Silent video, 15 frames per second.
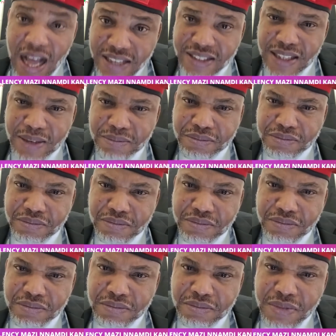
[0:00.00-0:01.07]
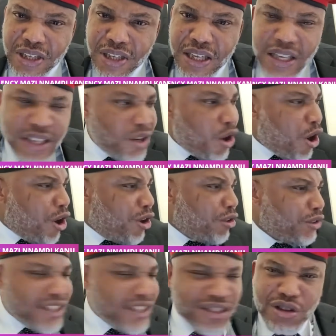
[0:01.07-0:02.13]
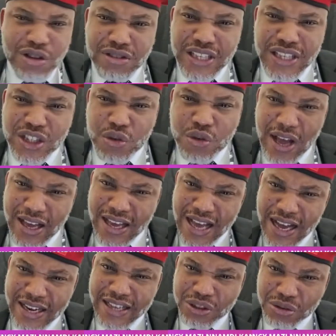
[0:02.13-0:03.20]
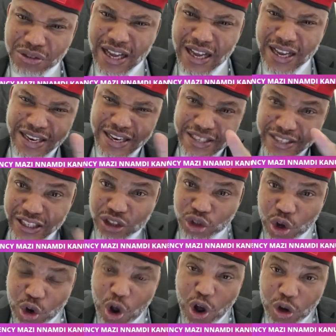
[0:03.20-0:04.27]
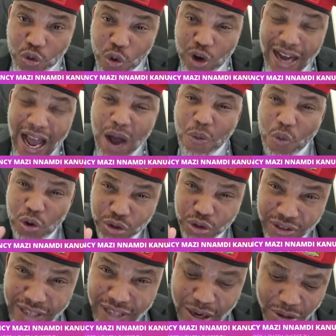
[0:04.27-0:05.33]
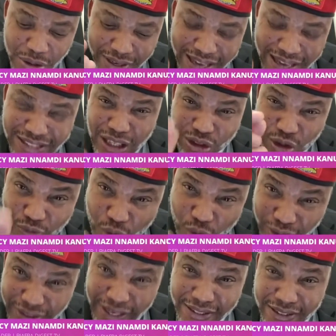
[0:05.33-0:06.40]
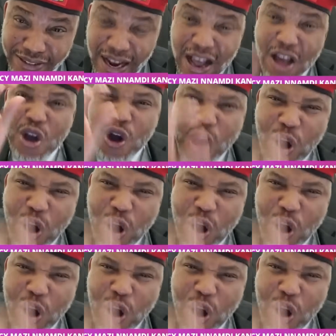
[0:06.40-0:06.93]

Ask them. All this nonsense we are hearing today in this so-called one, I want to tell you the dangers of one Nigeria.